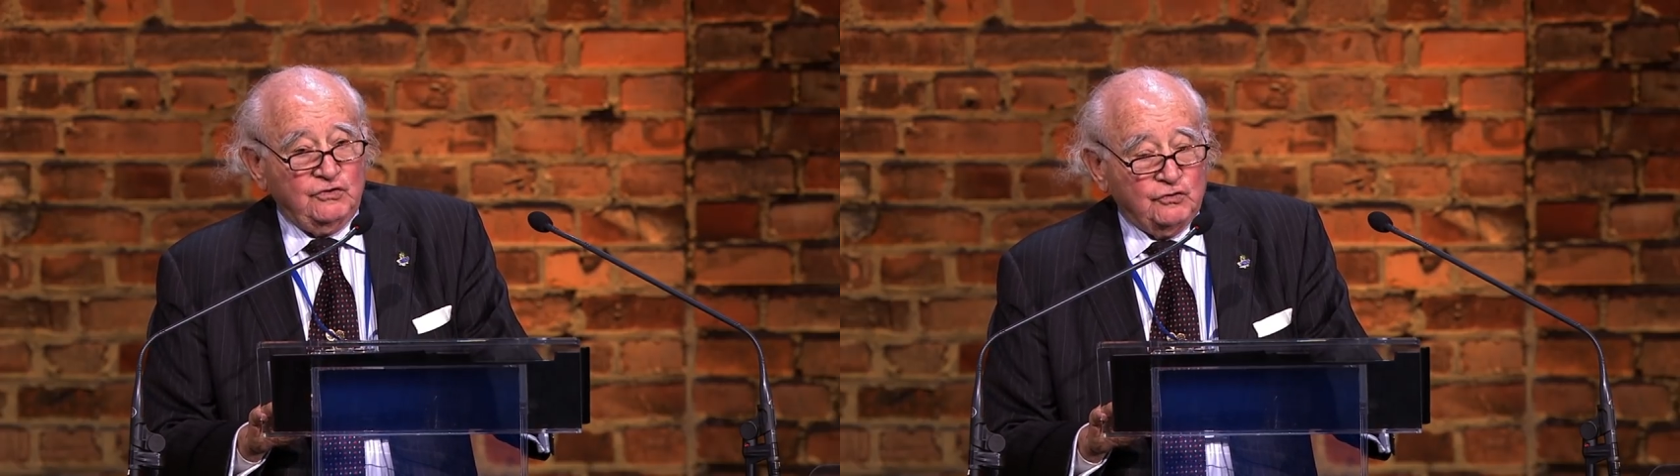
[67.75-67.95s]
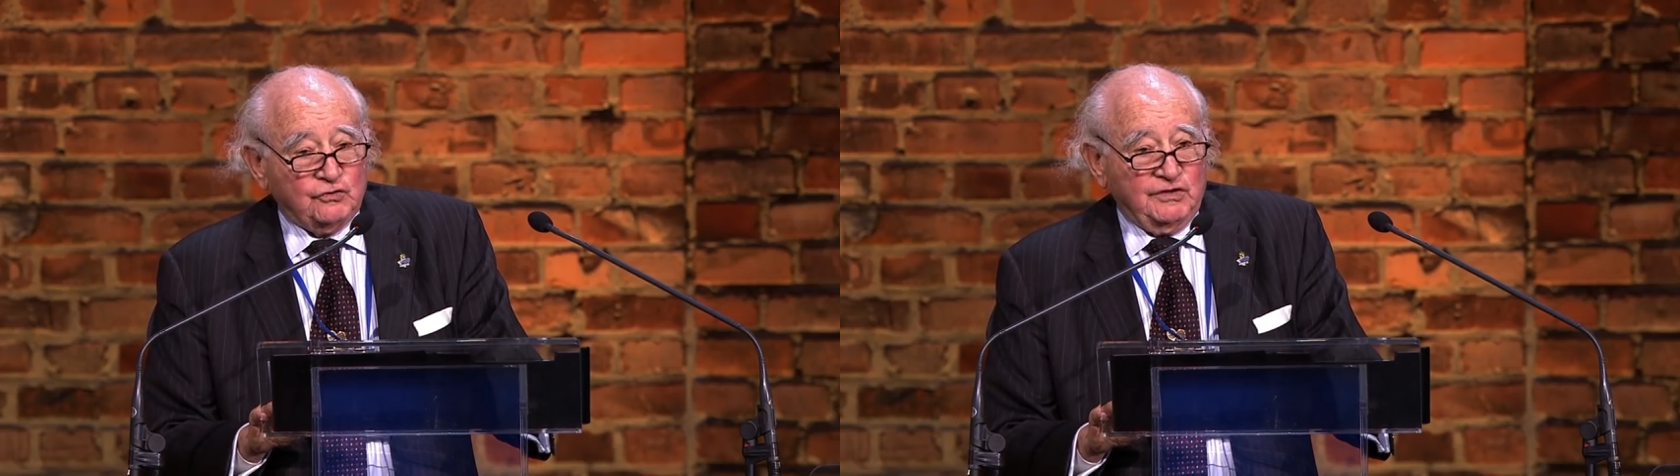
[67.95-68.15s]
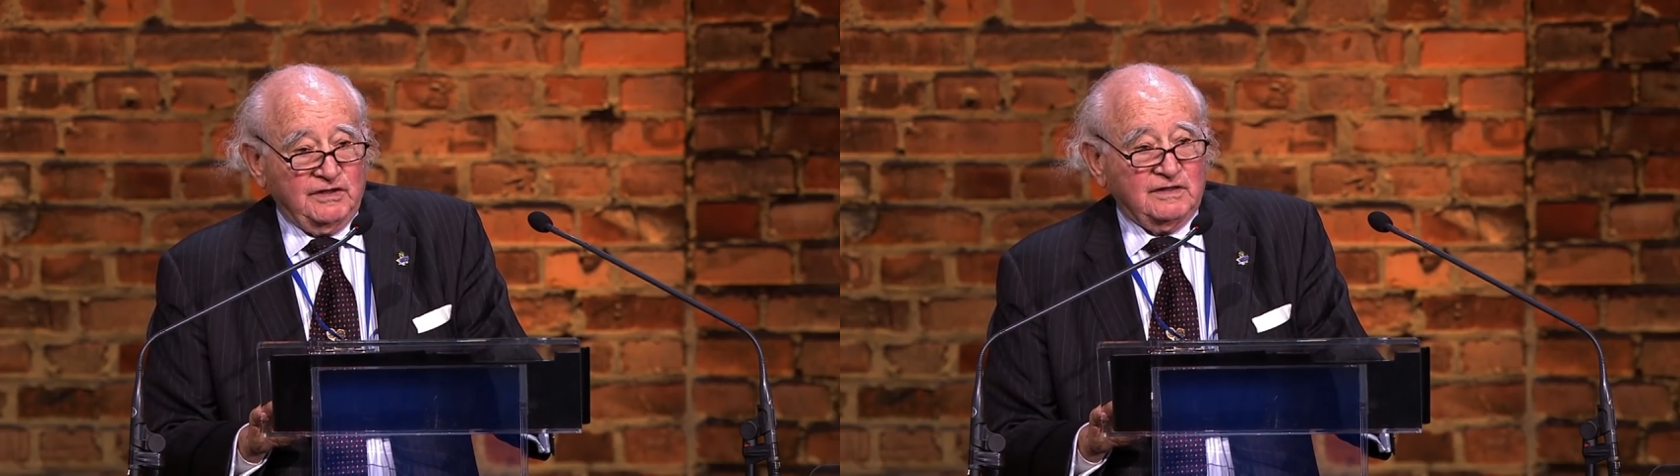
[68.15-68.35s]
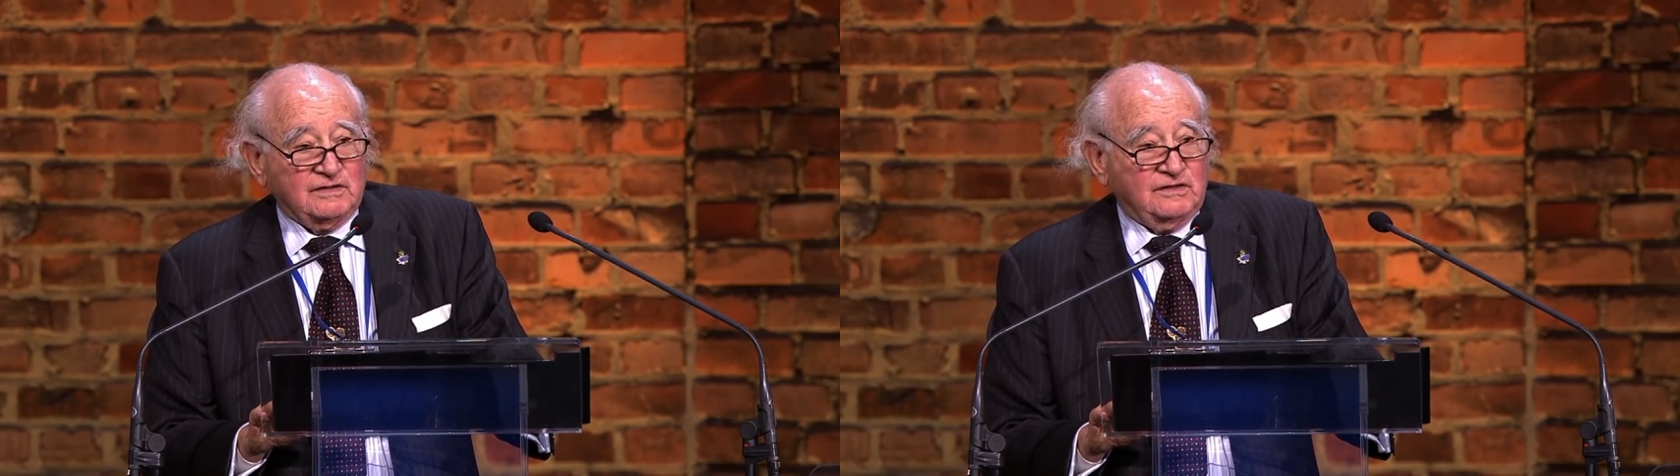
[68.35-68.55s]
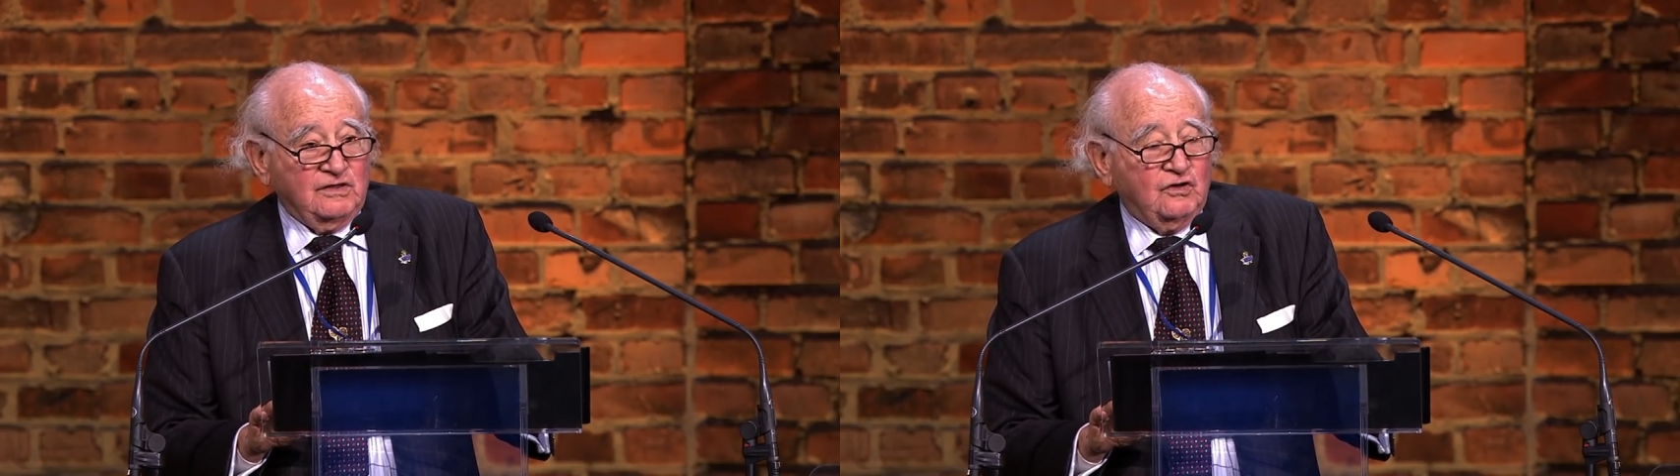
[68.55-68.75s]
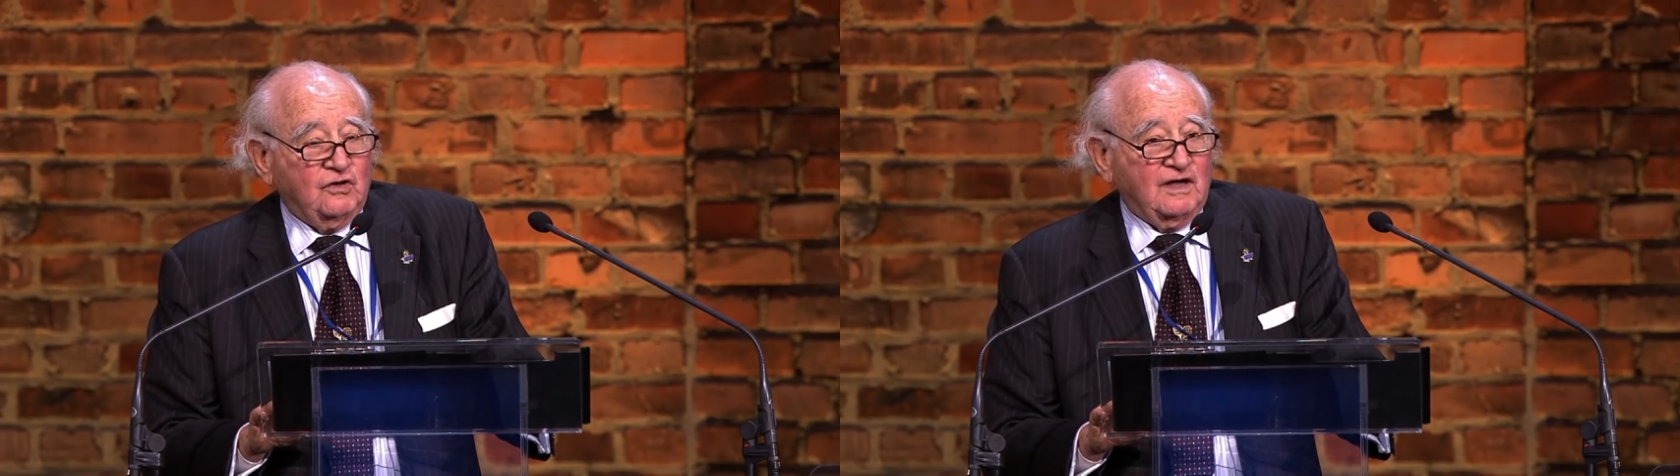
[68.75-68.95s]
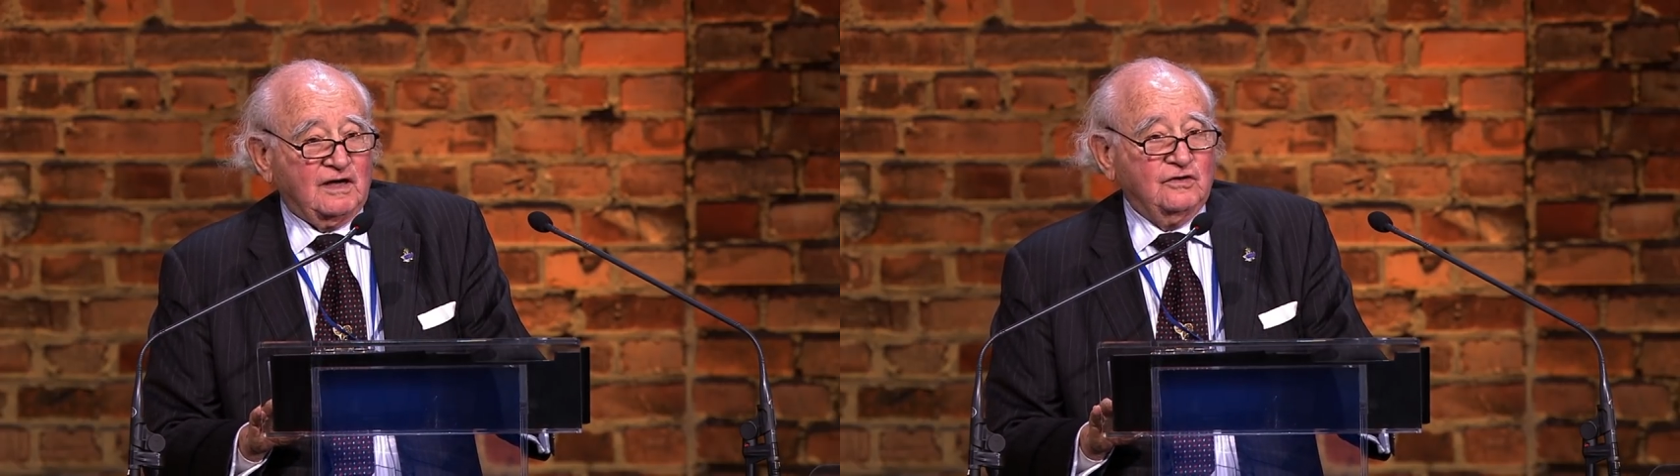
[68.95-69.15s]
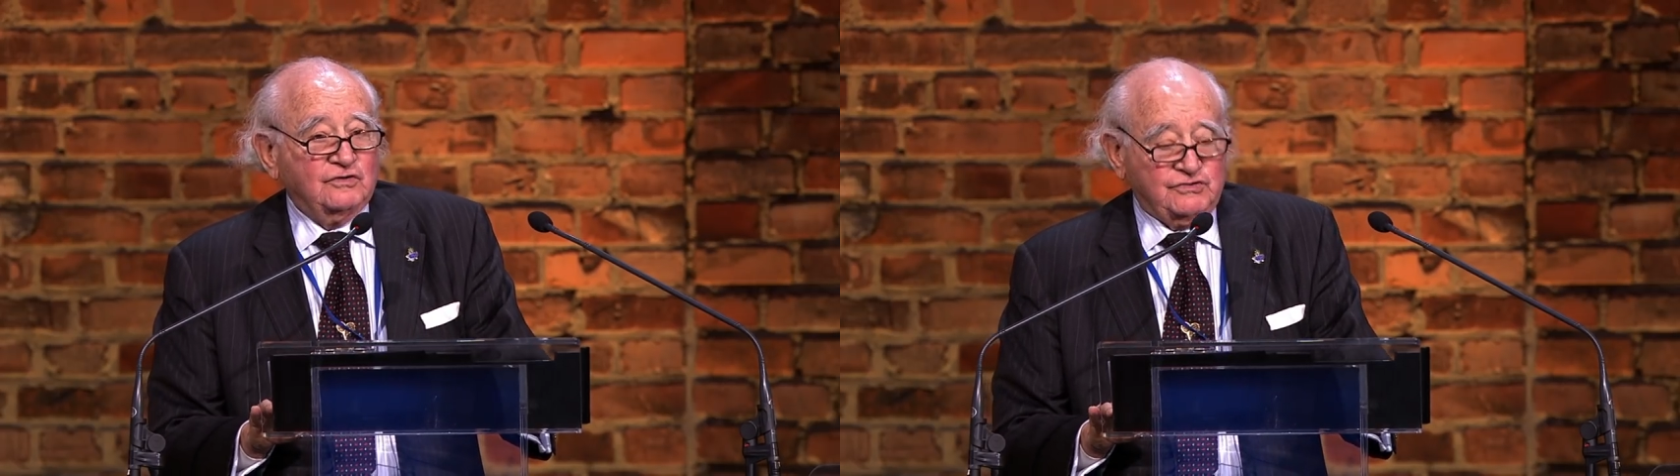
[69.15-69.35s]
during the
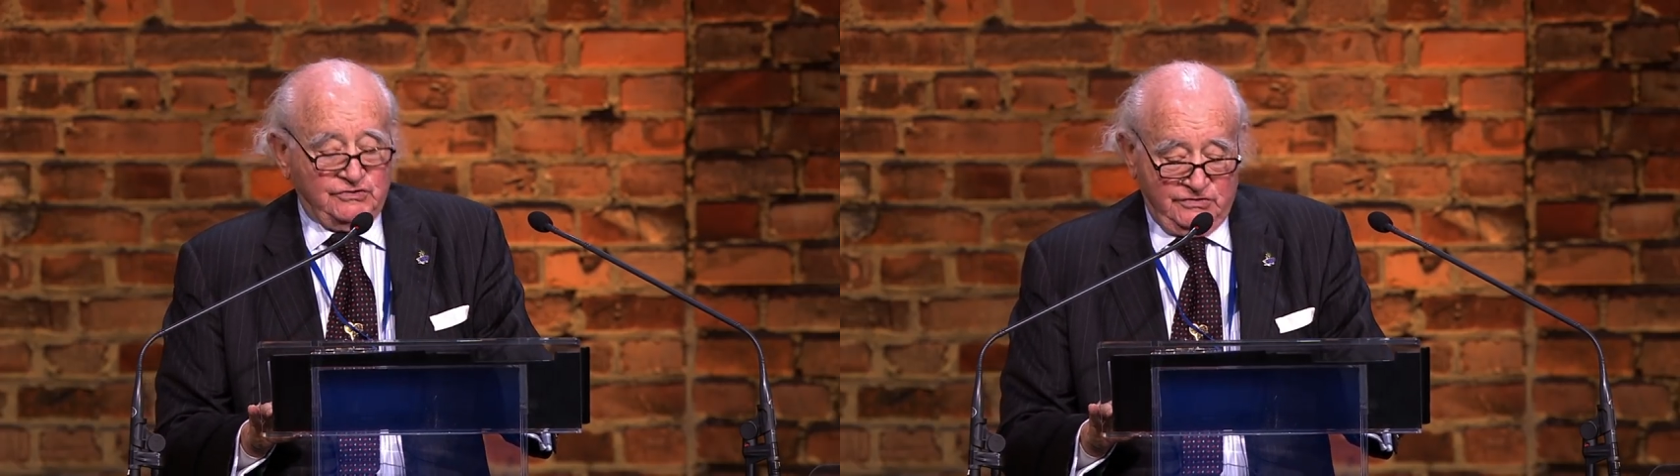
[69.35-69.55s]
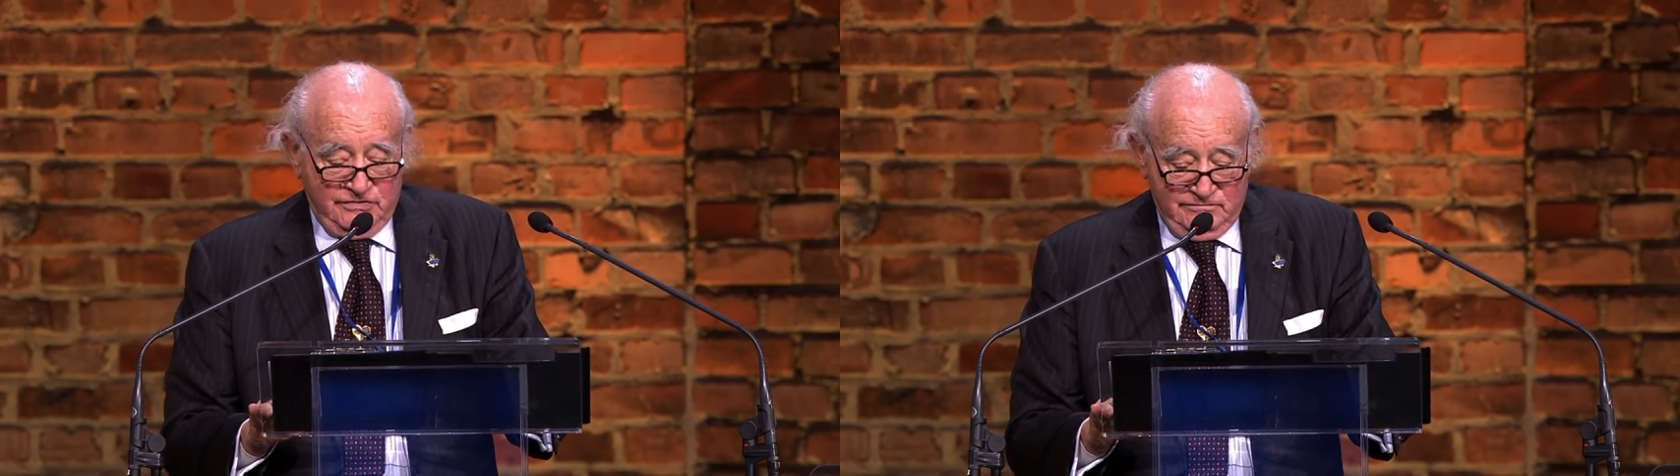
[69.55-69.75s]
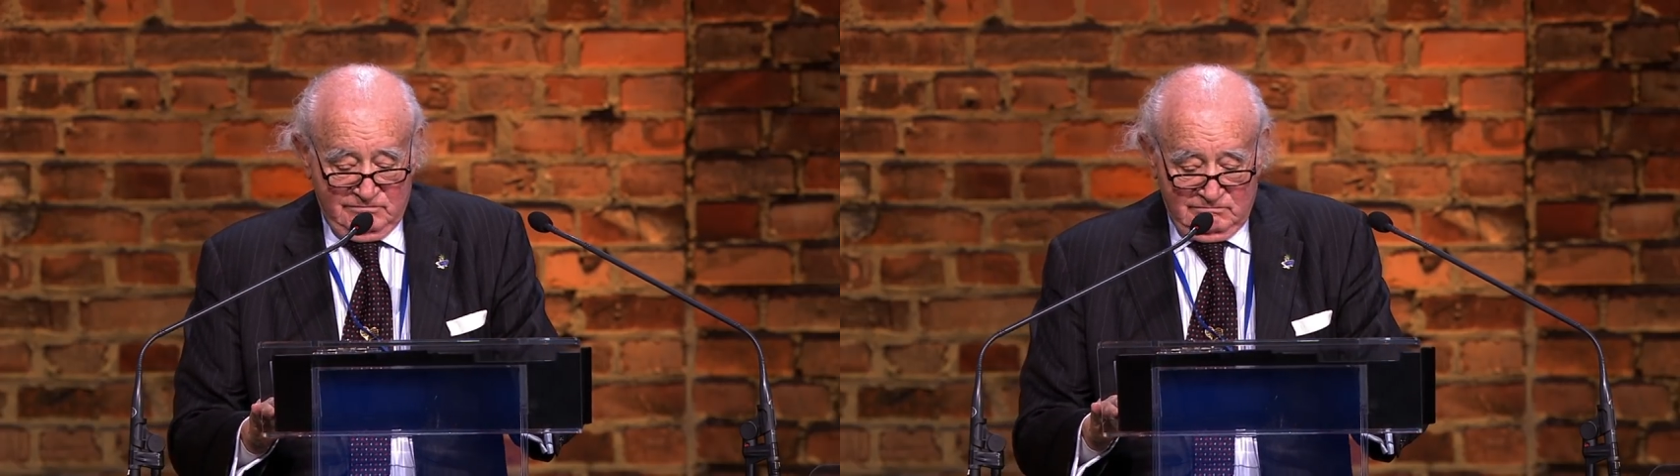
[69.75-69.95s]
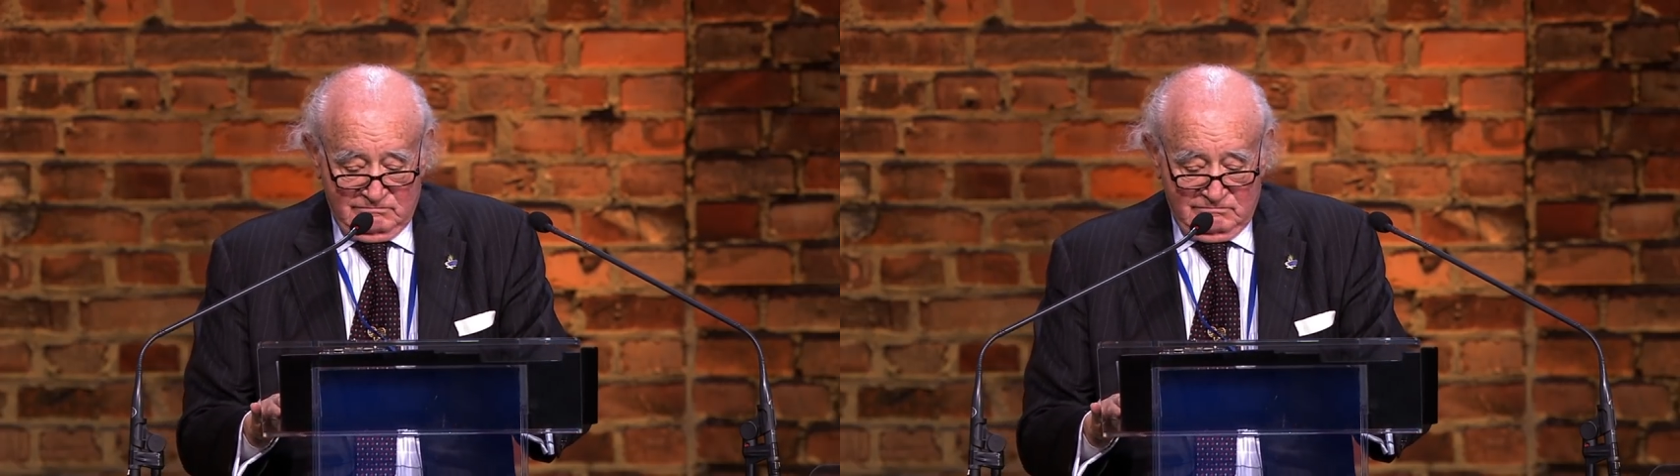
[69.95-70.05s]
Holocaust.